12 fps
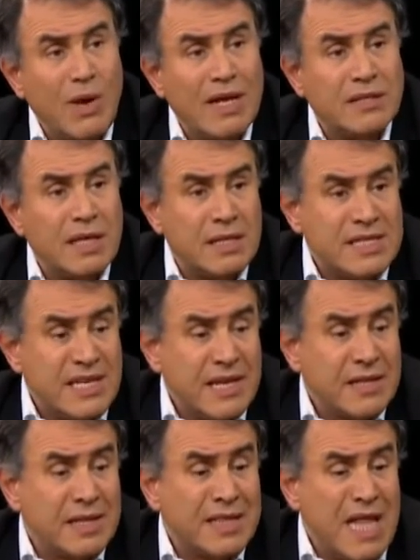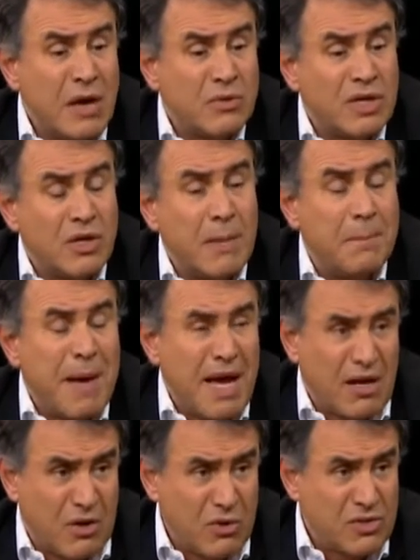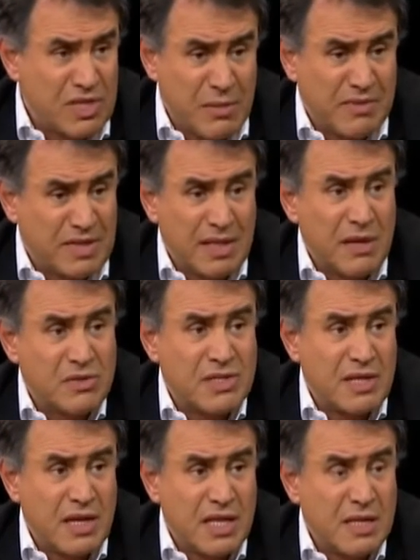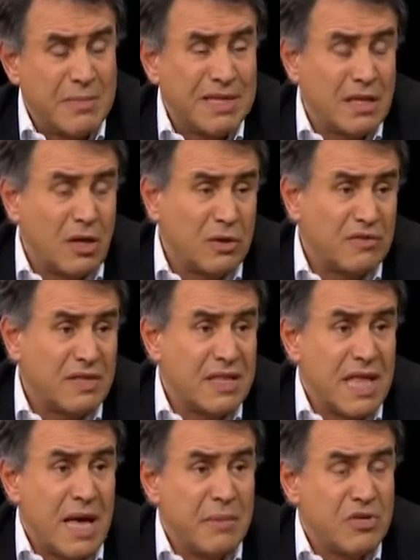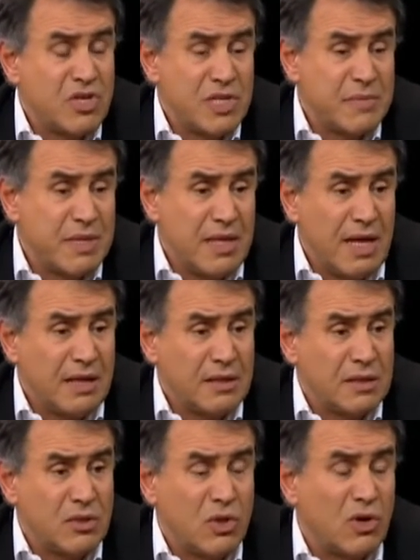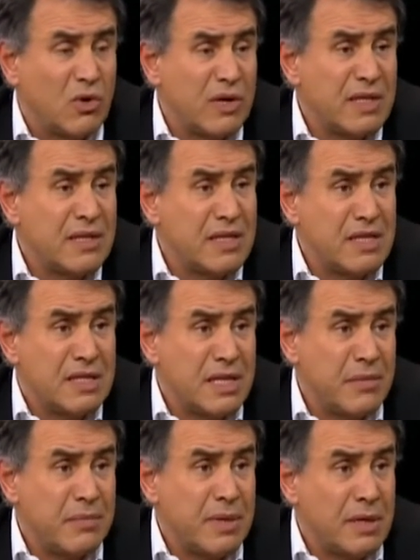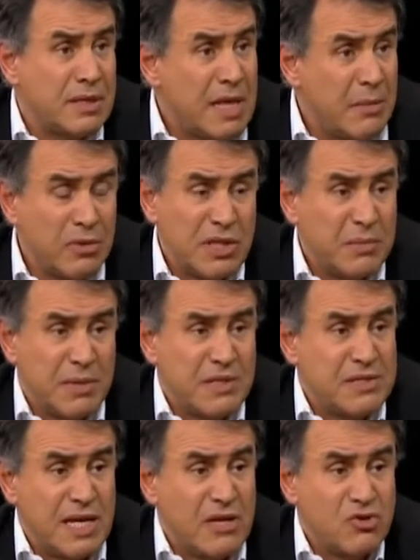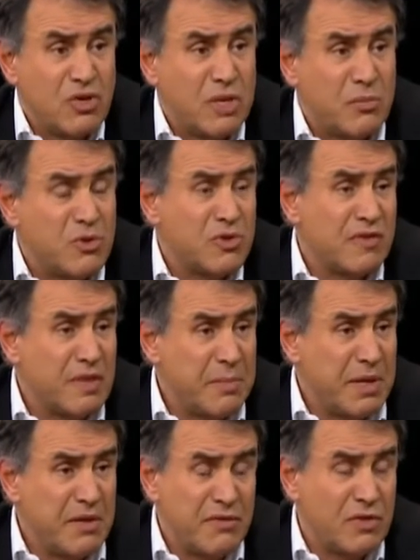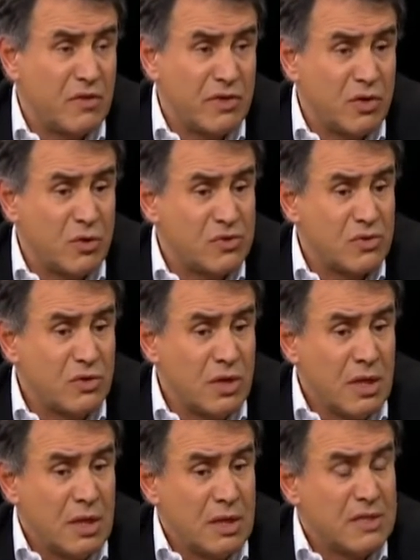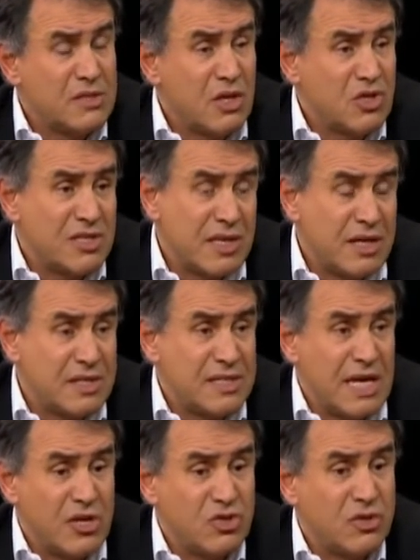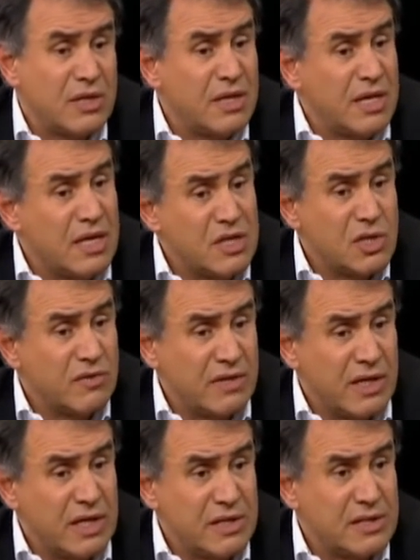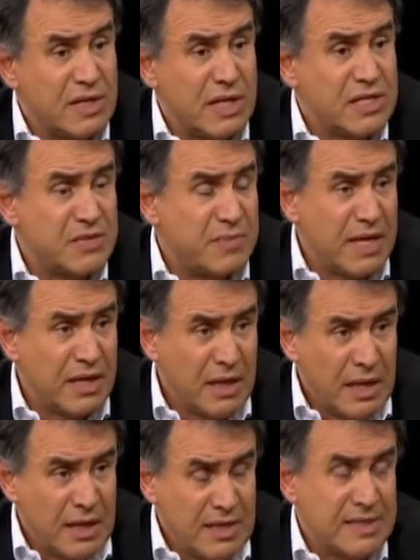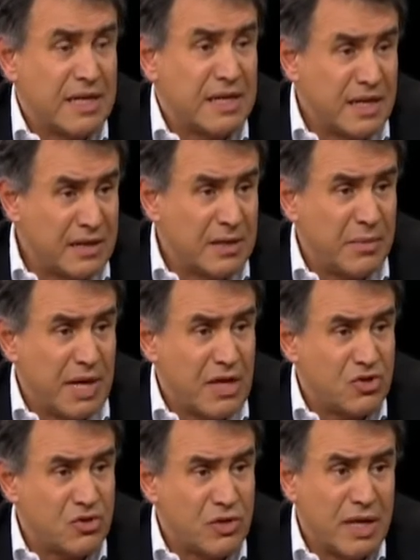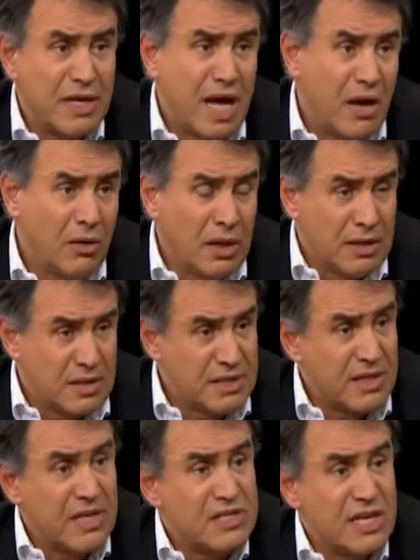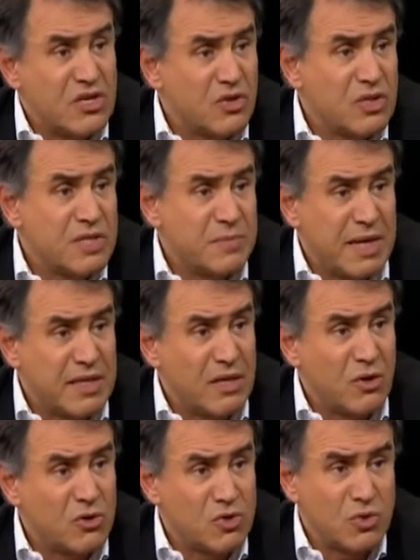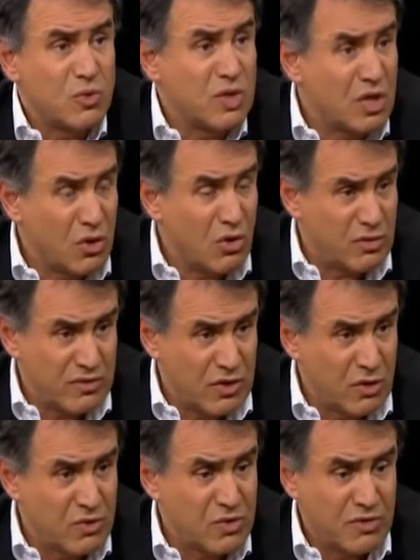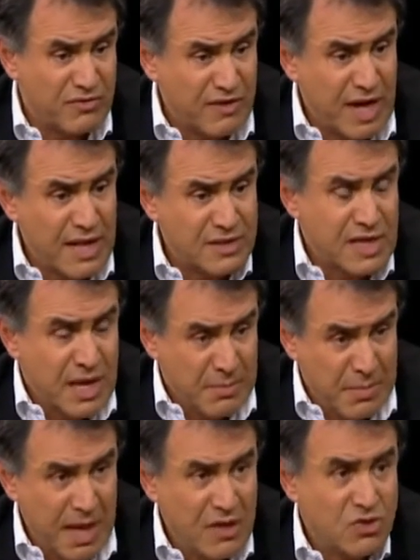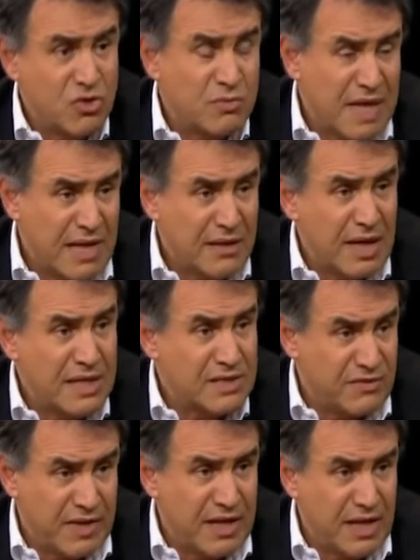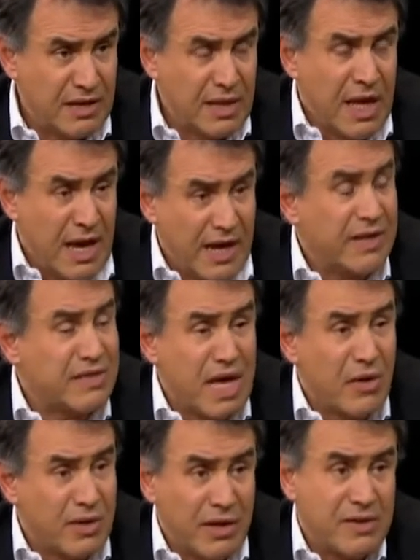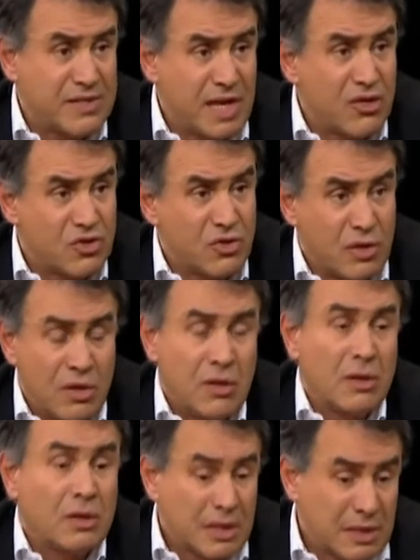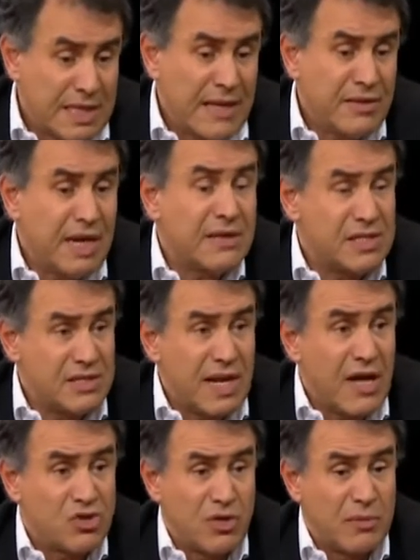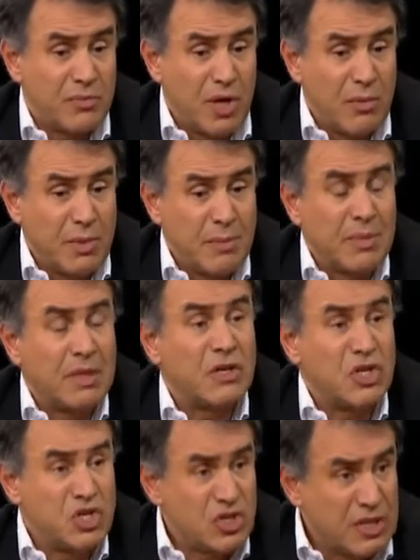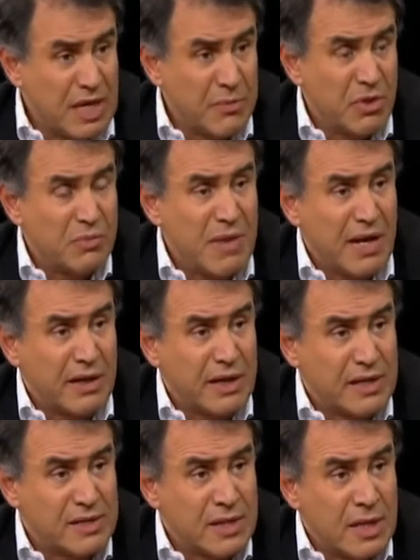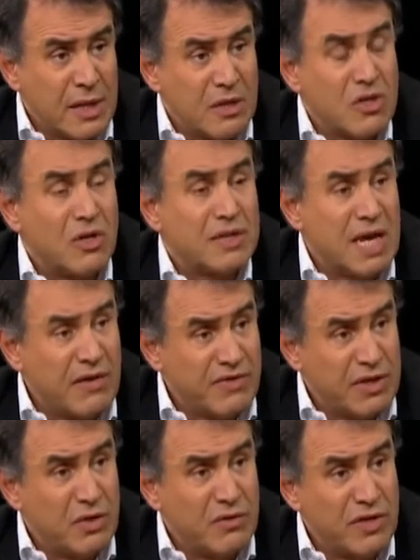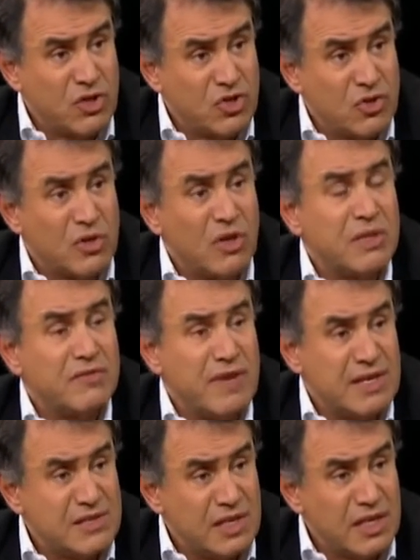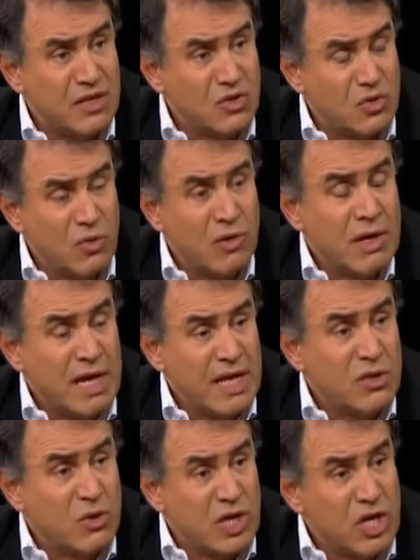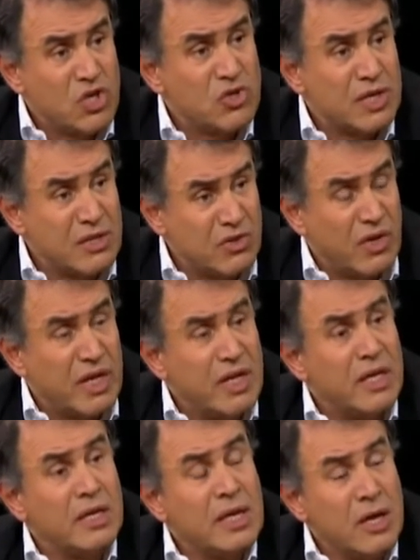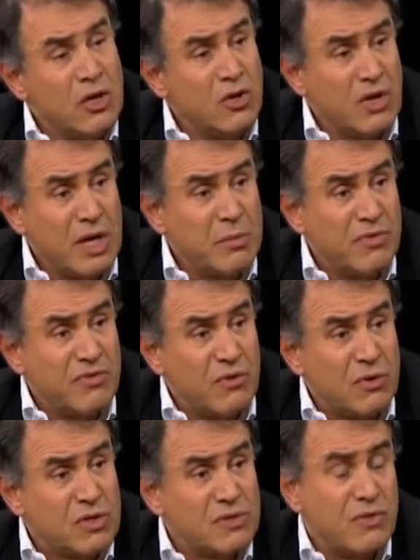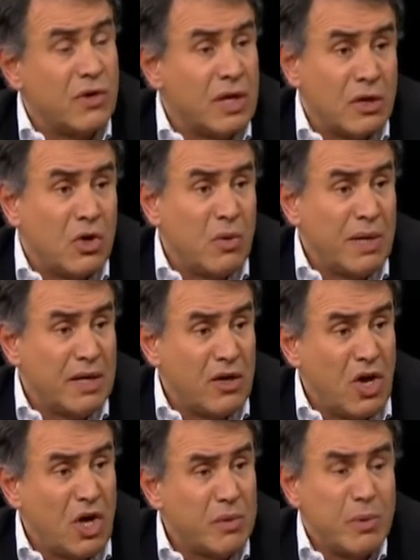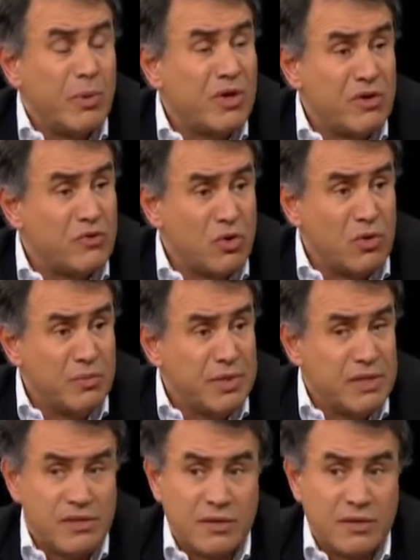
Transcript: Well, they say that now they're going to backload some of the austerity, but a lot of the damage has been done. You're already in the double-dip recession in most of the periphery of the Eurozone. It's not just a recession. In the case of Greece and Spain, it's a near depression. And now this recession is spreading also to the core of the Eurozone. France, Belgium, Netherlands, Finland are right now in a recession. Then there are the structural problem, rigid labor markets, not enough innovation, not investing into education and training your labor force for a global economy where you have to compete.